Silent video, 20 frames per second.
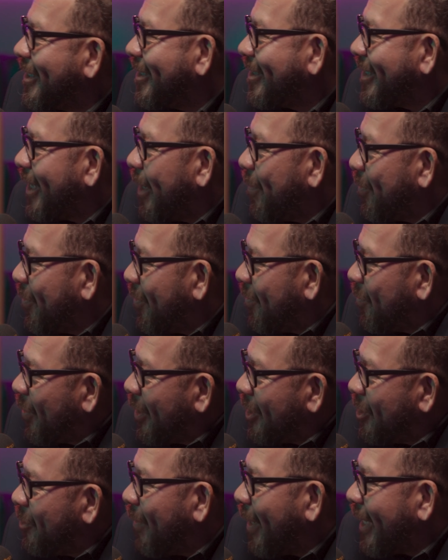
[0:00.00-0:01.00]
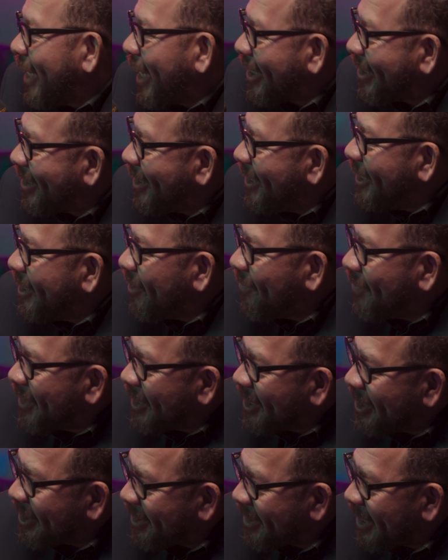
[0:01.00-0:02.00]
example of when you might not have seen
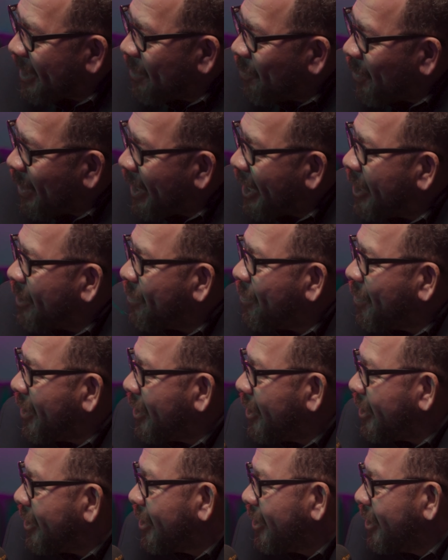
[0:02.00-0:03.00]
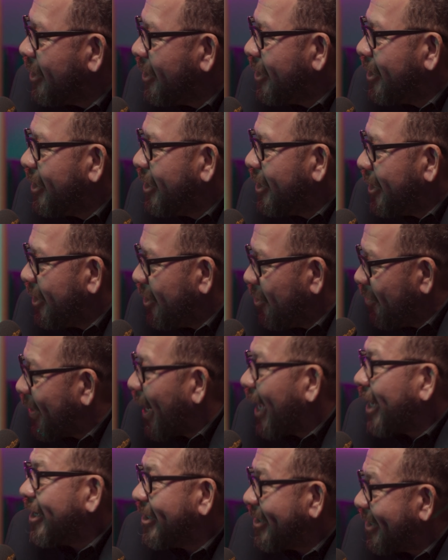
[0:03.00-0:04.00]
everything the same way, but you
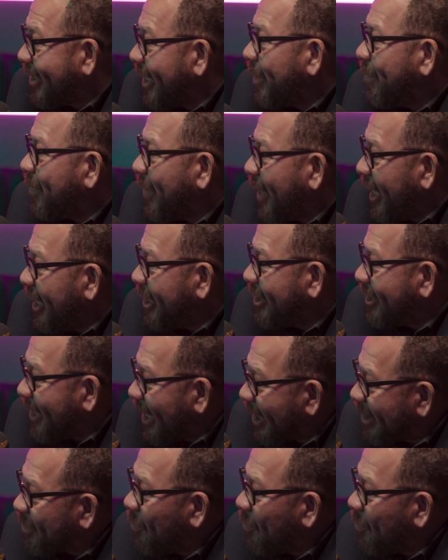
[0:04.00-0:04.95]
got on the same page, and that's